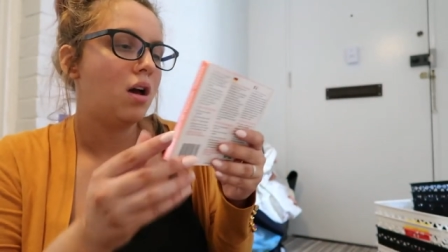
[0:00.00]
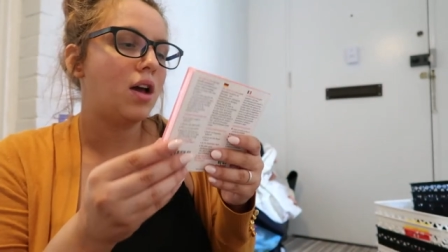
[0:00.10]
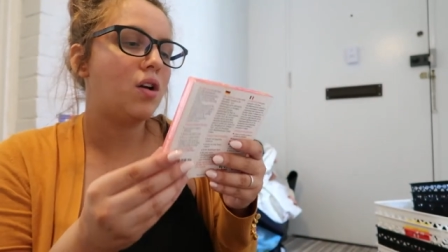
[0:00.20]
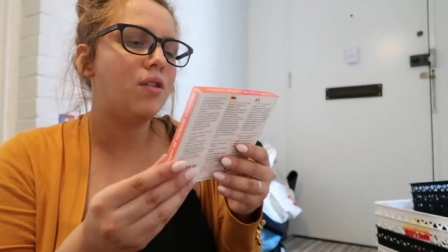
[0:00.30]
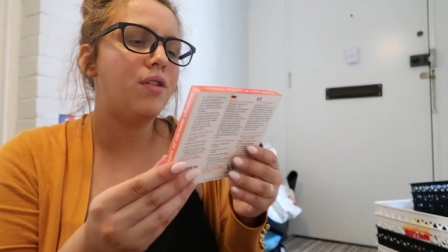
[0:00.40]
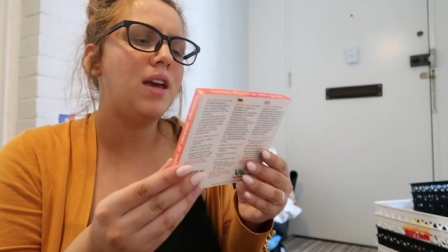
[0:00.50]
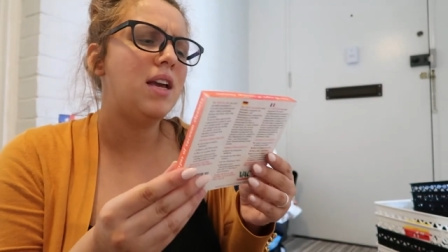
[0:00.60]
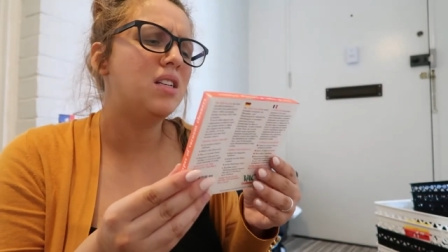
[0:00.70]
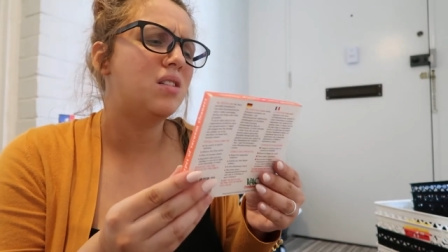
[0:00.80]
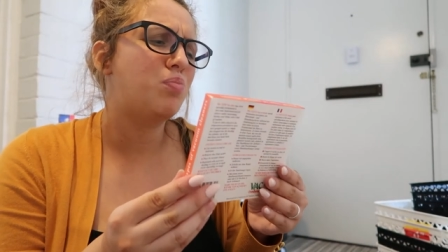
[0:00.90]
I got
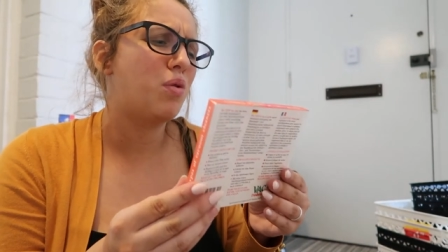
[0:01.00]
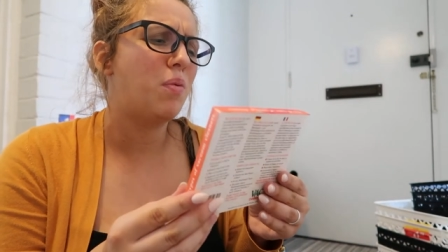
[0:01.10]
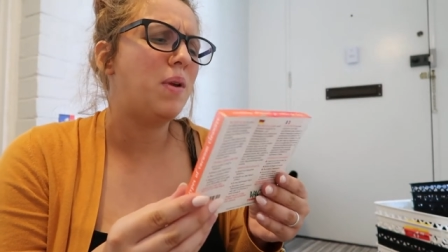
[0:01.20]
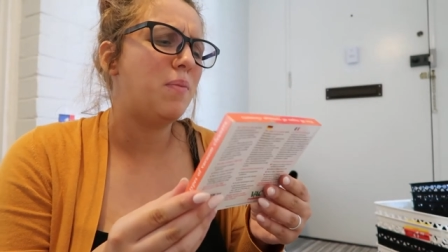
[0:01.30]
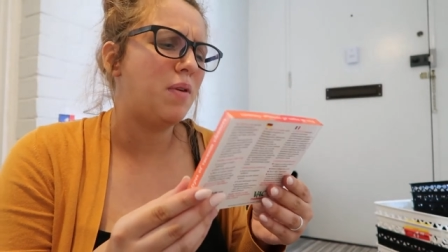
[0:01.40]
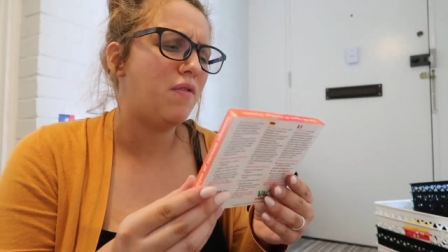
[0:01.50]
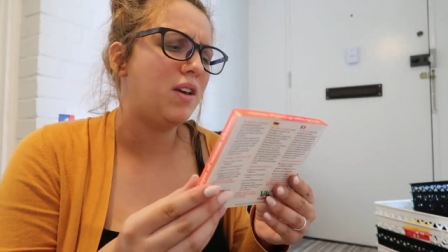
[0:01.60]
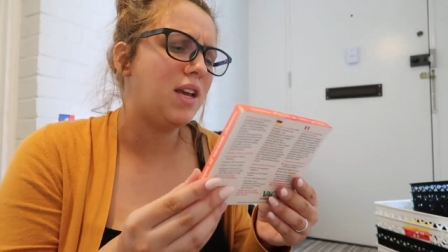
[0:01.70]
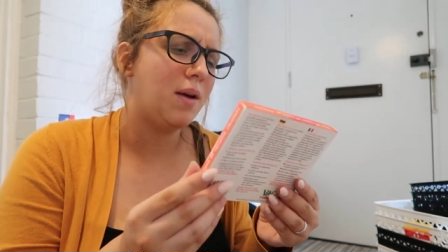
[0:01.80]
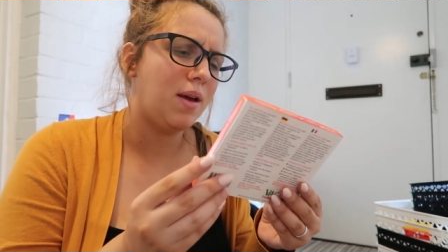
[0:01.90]
these probably a bit of a
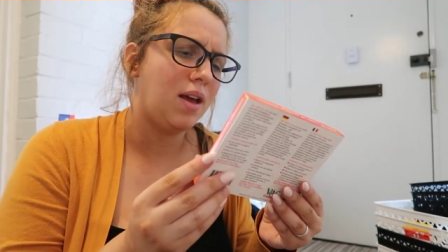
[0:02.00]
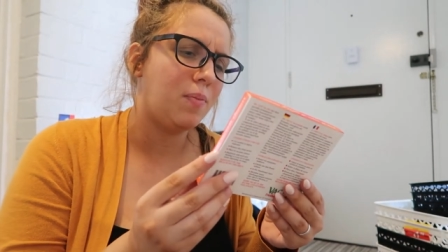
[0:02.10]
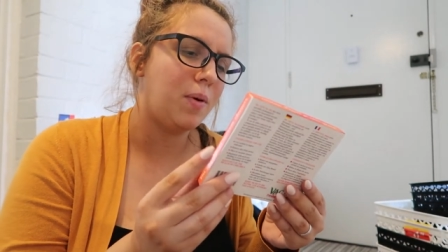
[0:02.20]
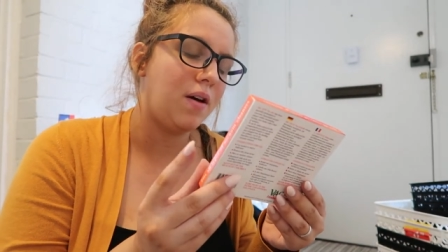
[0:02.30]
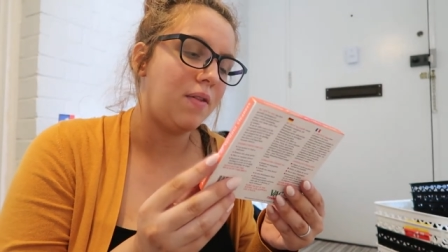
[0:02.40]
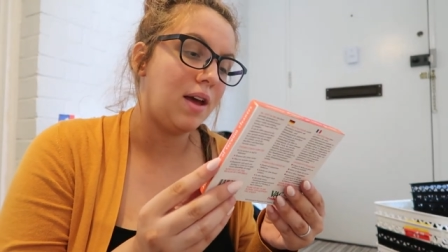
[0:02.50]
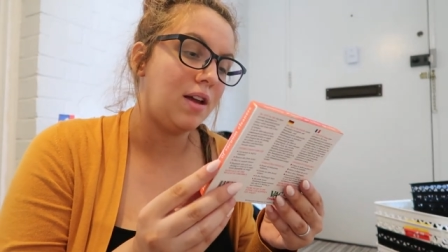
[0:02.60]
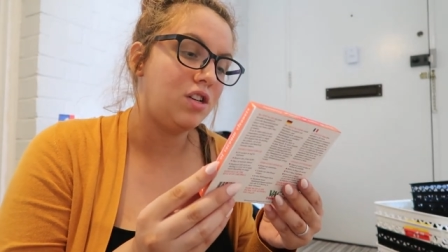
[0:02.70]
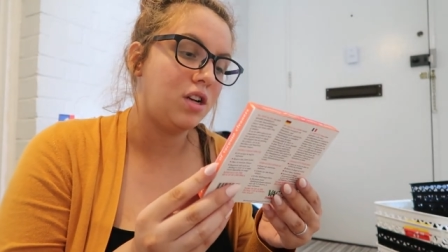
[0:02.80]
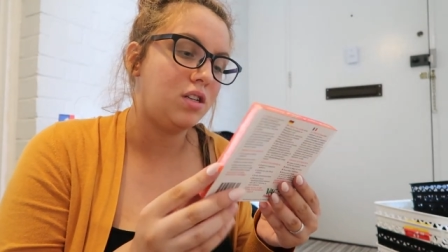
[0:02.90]
gimmick but
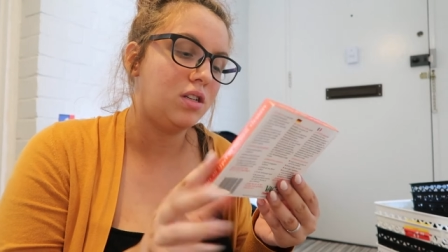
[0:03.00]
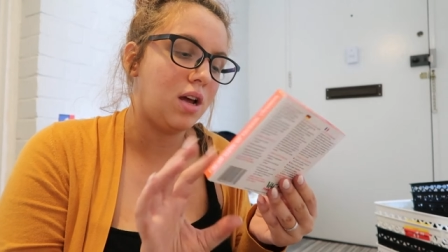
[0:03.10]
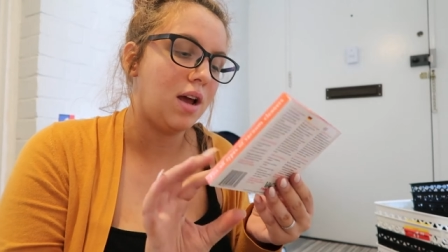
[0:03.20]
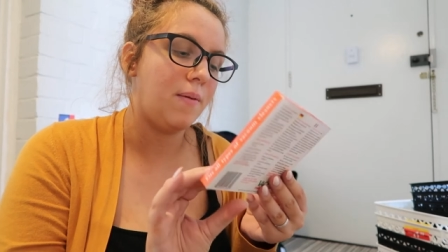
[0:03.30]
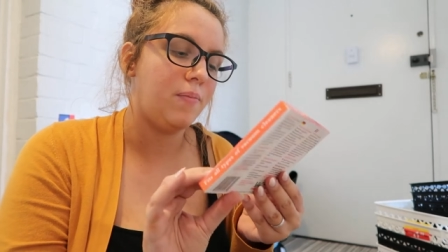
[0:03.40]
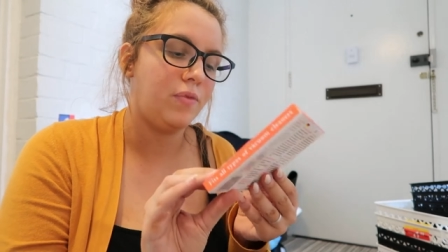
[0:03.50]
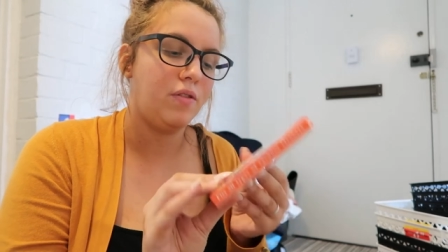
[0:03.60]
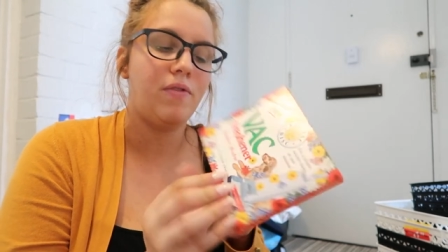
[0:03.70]
they're just um,